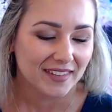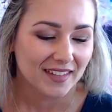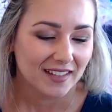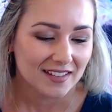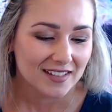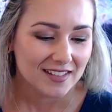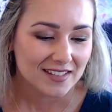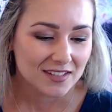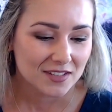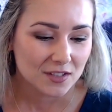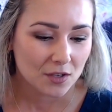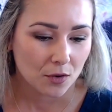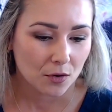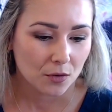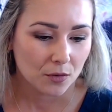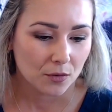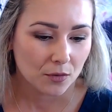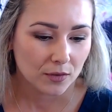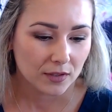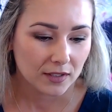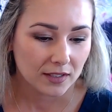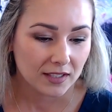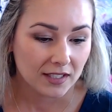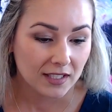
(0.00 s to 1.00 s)

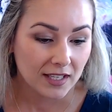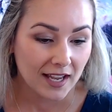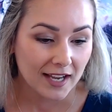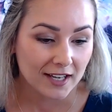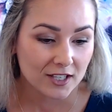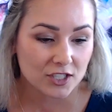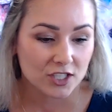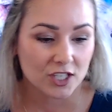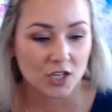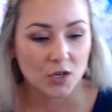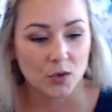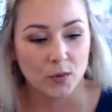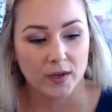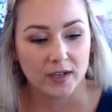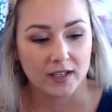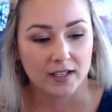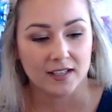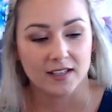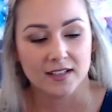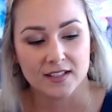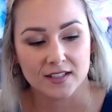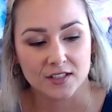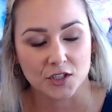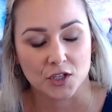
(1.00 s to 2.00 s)
So he actually quit
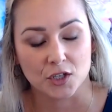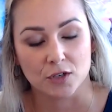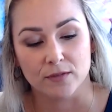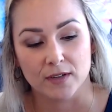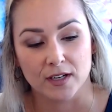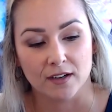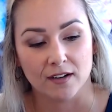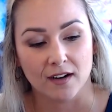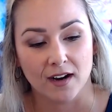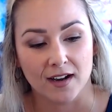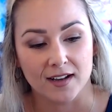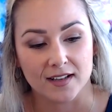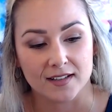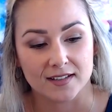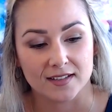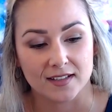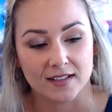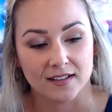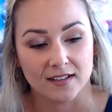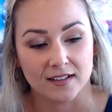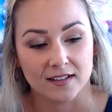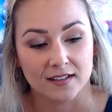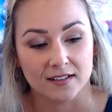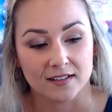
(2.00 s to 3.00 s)
his career as
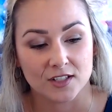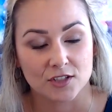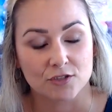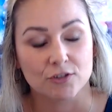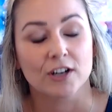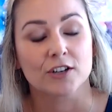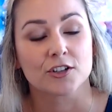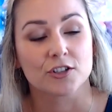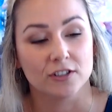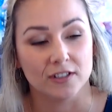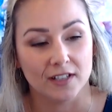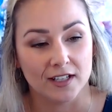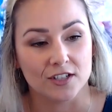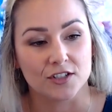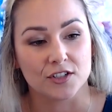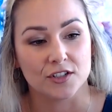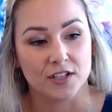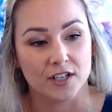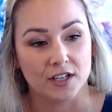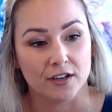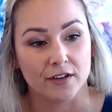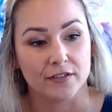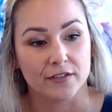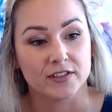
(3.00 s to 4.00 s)
a structural
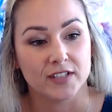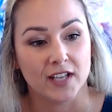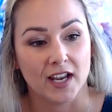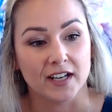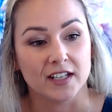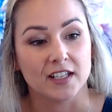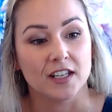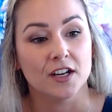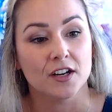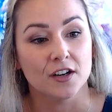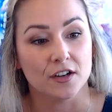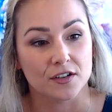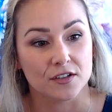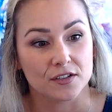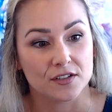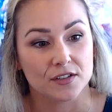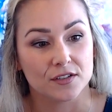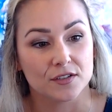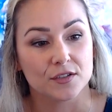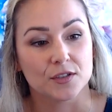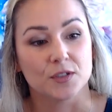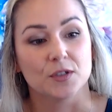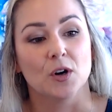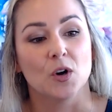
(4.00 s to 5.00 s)
engineer of 10
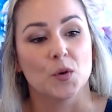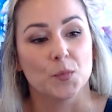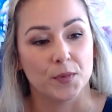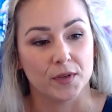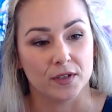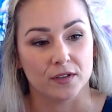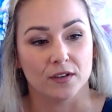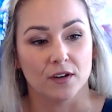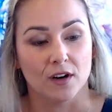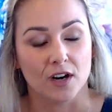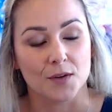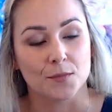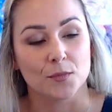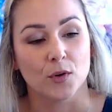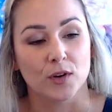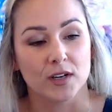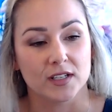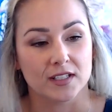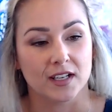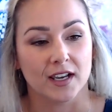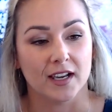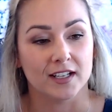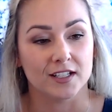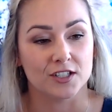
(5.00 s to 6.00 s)
years to open our
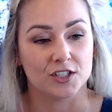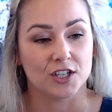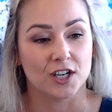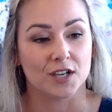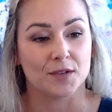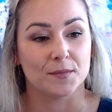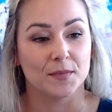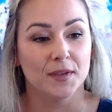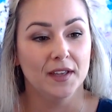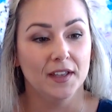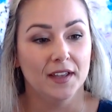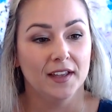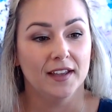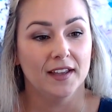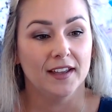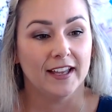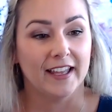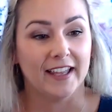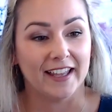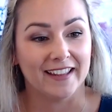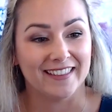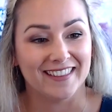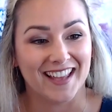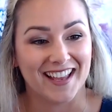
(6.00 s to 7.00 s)
Muay Thai gym.
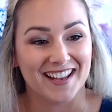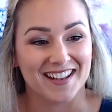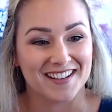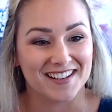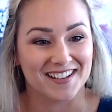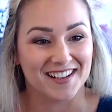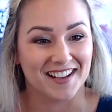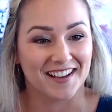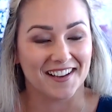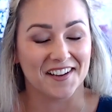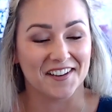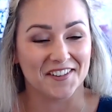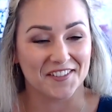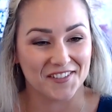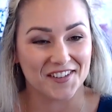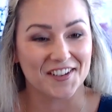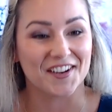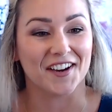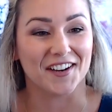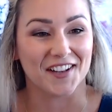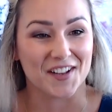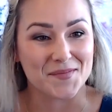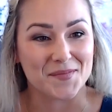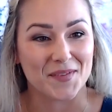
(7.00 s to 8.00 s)
And then we
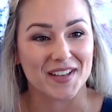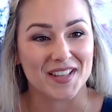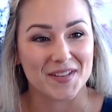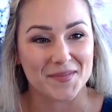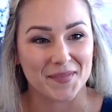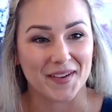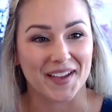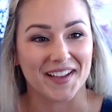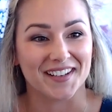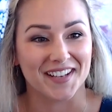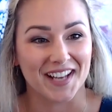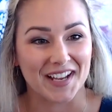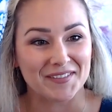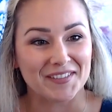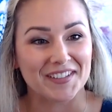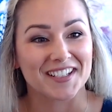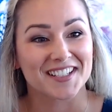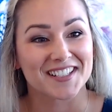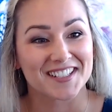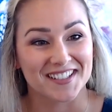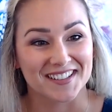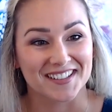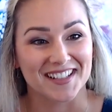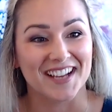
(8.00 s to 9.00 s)
got hit by the
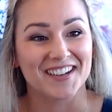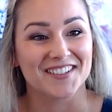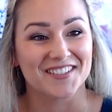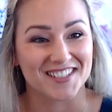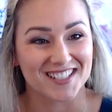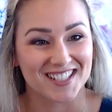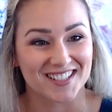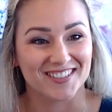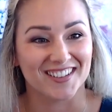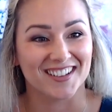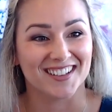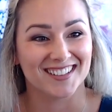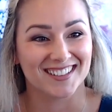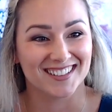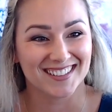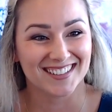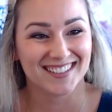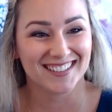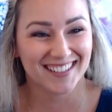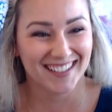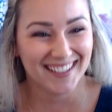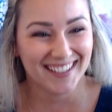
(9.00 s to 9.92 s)
pandemic. So that was fun.